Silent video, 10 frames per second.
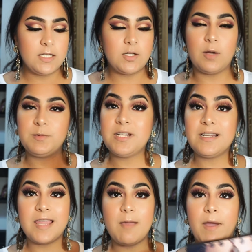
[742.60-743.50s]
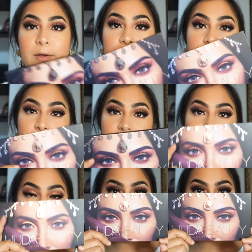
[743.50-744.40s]
So I'm just gonna take my Huda
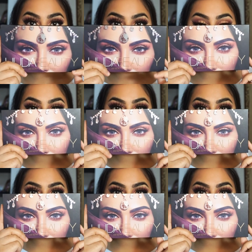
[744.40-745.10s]
Beauty Desert Dusk